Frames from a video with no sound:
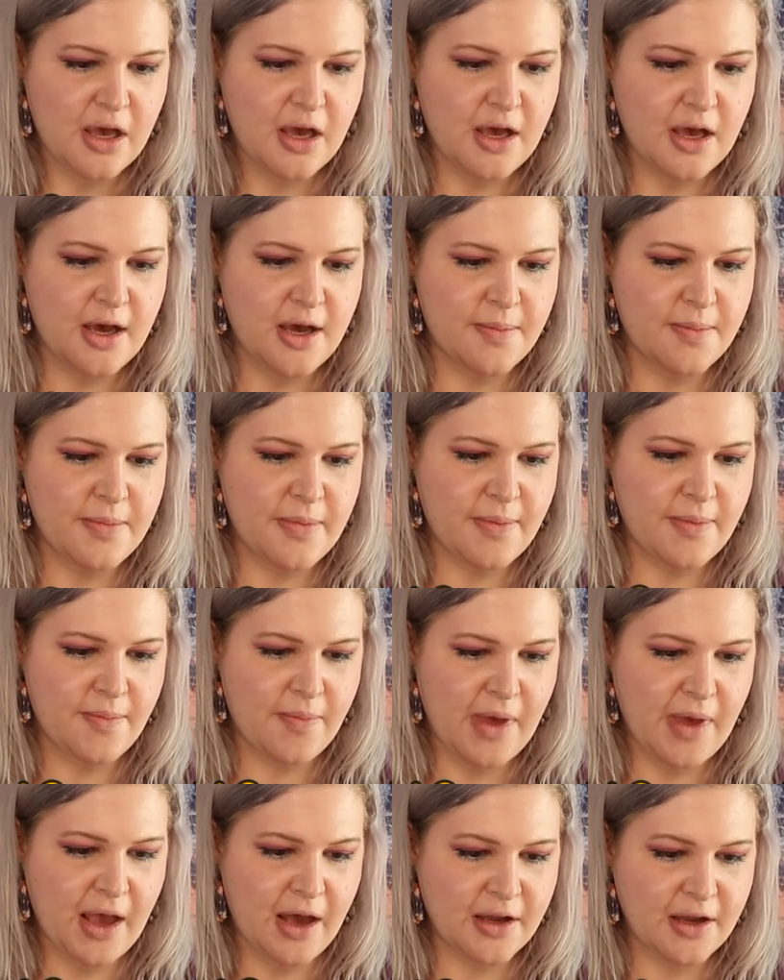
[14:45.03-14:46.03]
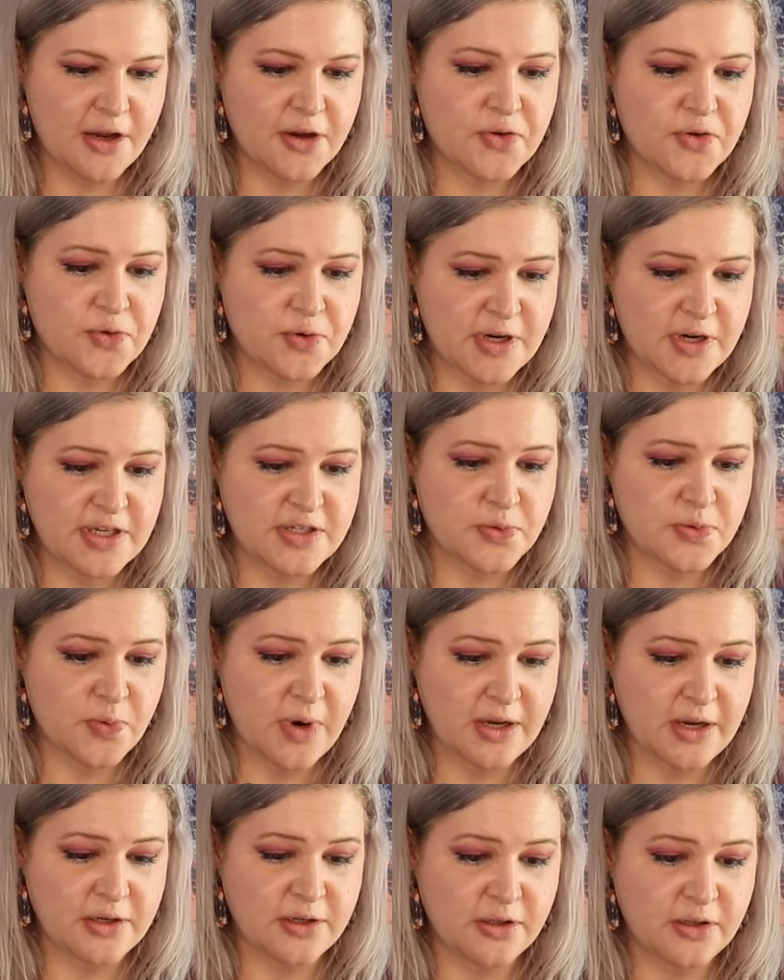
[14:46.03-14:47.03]
Added Crease
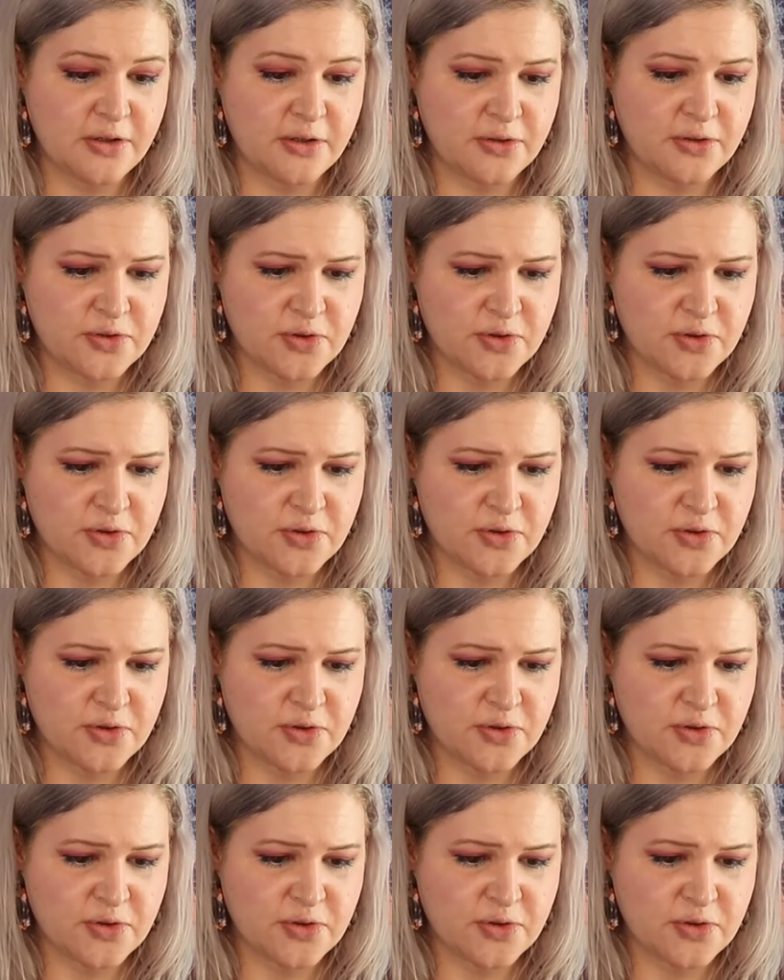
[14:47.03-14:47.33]
Retinol